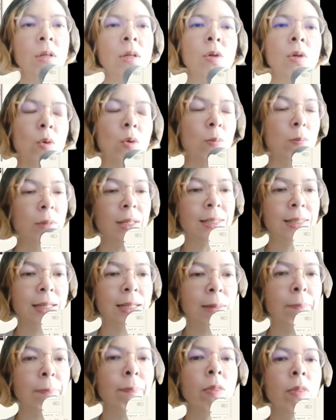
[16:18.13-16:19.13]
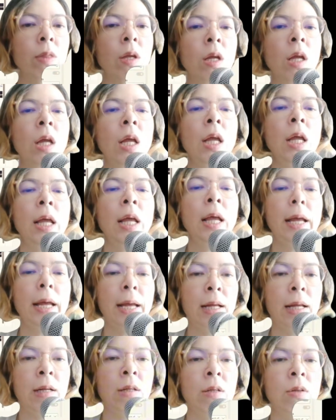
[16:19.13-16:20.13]
You don't mix them.
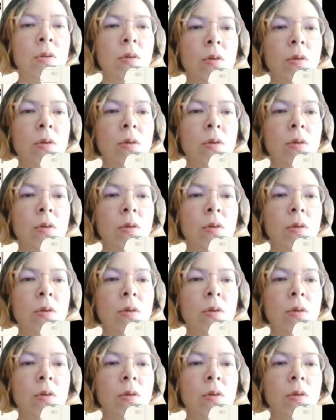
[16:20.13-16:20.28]
And